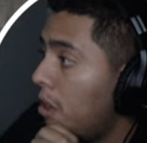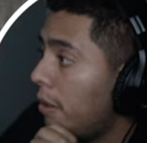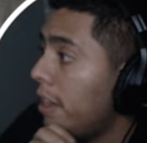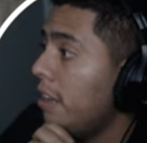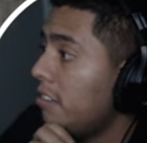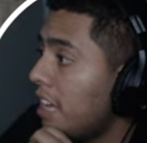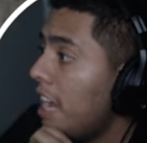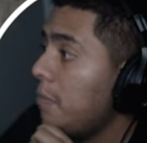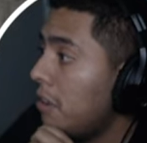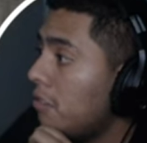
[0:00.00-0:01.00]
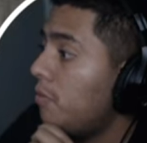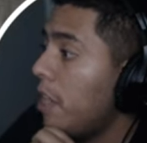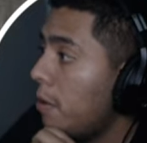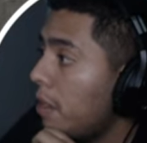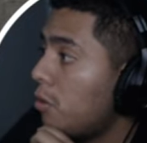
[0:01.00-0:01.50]
Okay, this game is
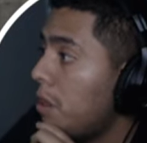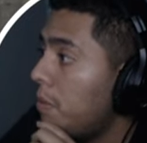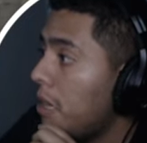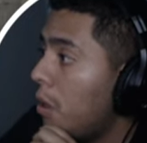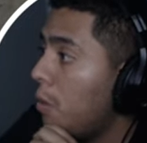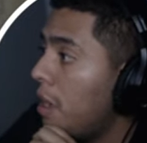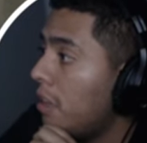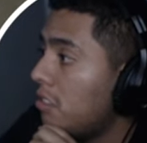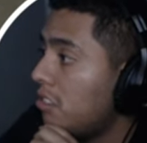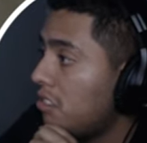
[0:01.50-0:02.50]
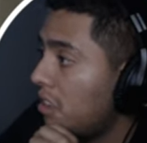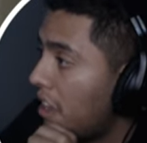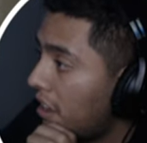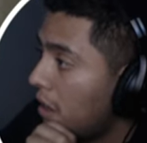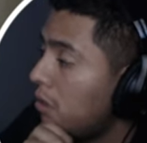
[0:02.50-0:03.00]
very creepy, I would have to
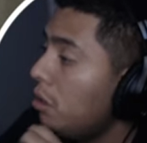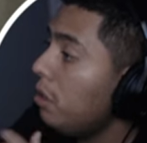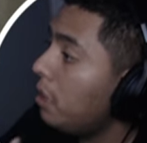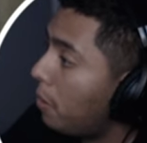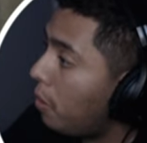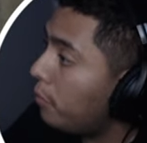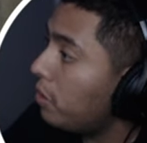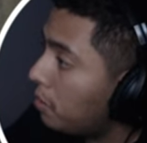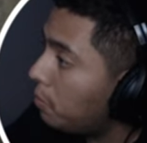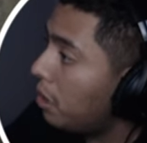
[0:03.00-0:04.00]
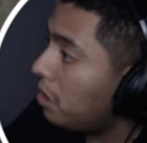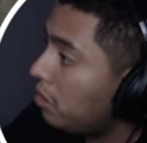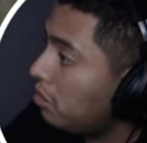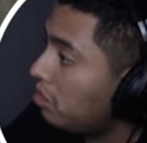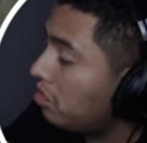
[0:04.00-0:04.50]
say. And look at both of them, bro. They're
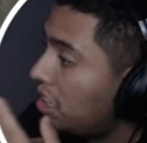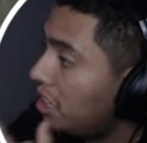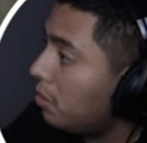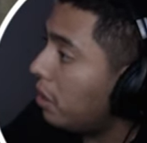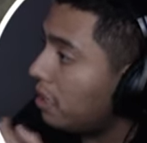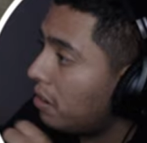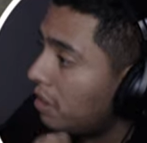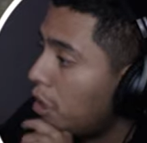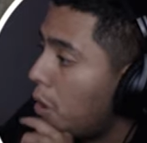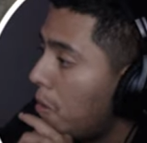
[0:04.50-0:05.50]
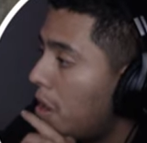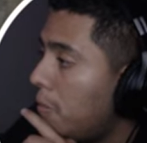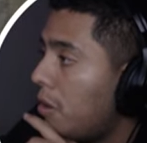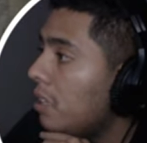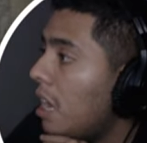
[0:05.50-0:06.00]
just sitting right there. Like, come on,
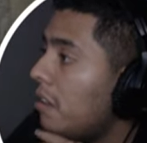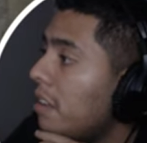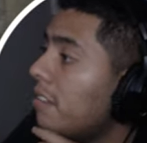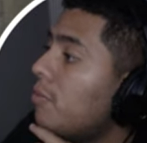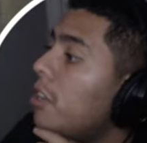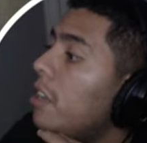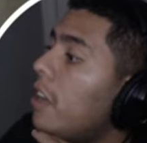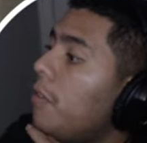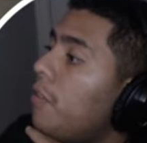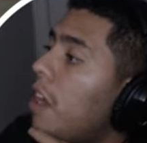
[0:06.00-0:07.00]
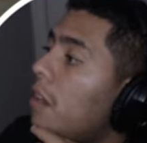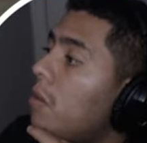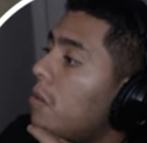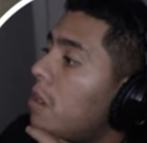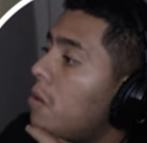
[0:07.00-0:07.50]
bro. Now, this FNAF, I
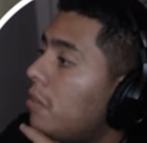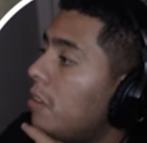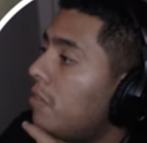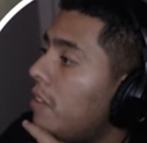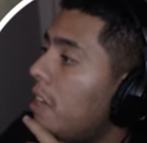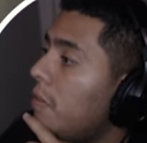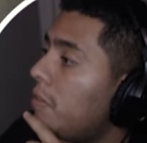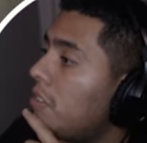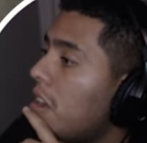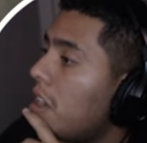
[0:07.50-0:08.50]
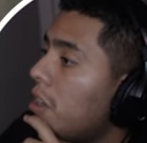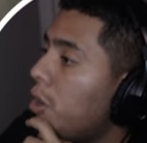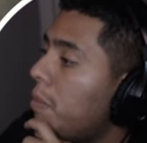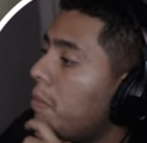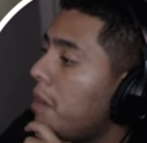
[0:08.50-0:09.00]
don't know. This FNAF is kind of
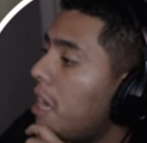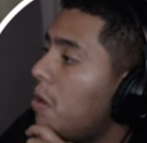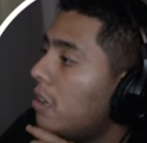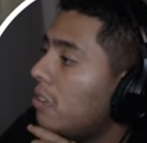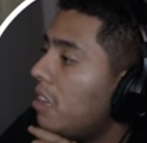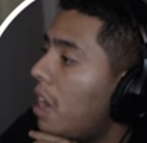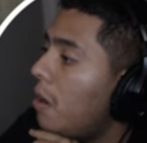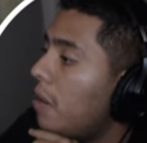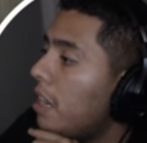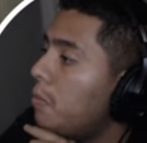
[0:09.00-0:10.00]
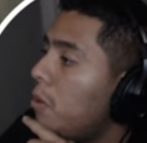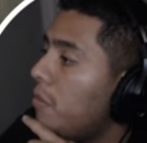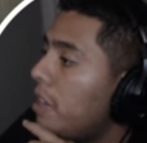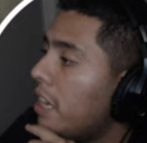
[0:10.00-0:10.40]
creeping me out because how they moving?